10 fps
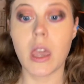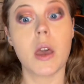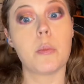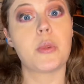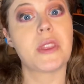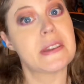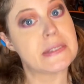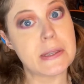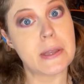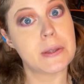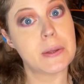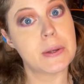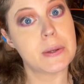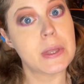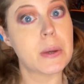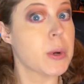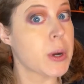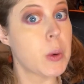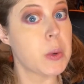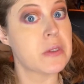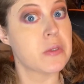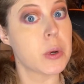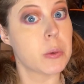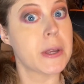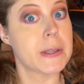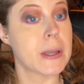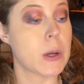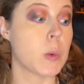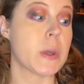But that's not the look that we're going for right now.